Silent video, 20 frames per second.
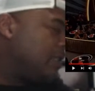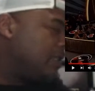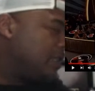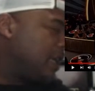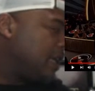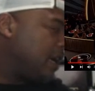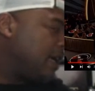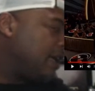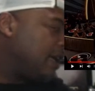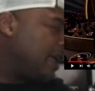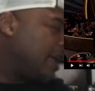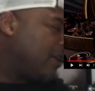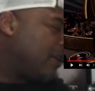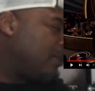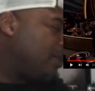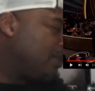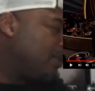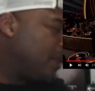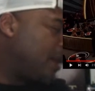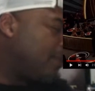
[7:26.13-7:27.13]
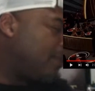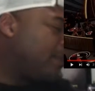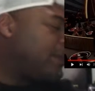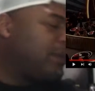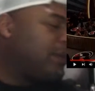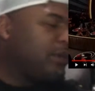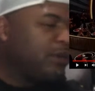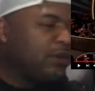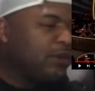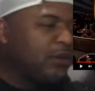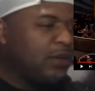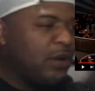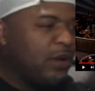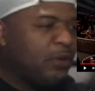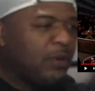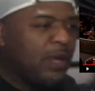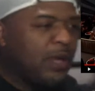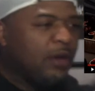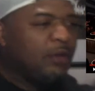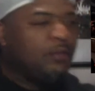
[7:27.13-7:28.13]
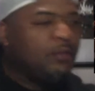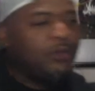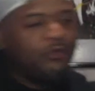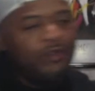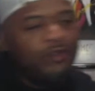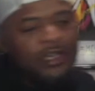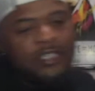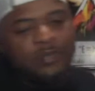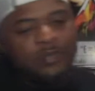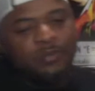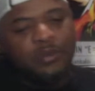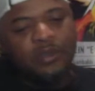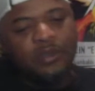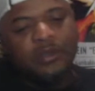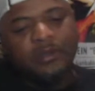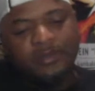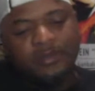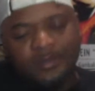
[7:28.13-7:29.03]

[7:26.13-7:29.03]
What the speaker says: and a lot of people I've been hearing on my Facebook,